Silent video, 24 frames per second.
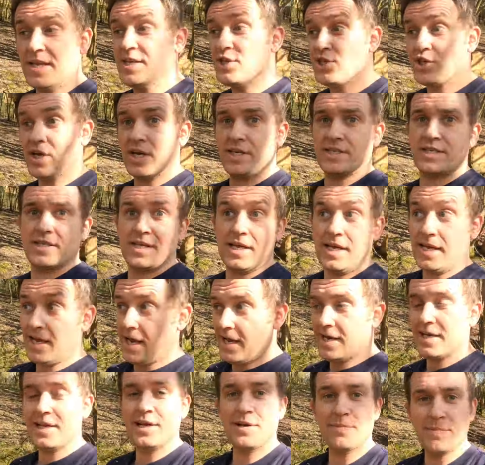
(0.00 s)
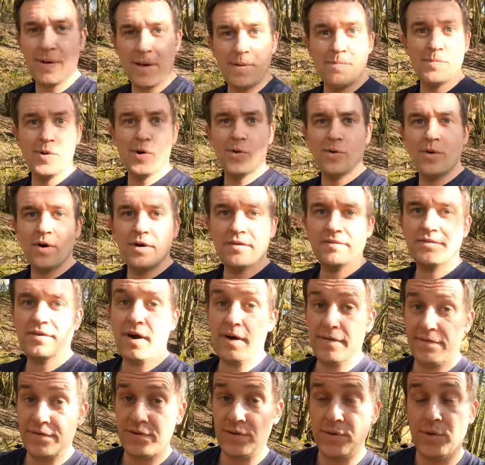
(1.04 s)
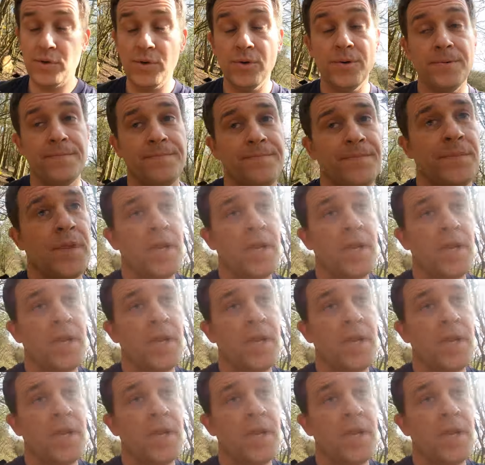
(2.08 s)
ingesting a little bit more of. After all,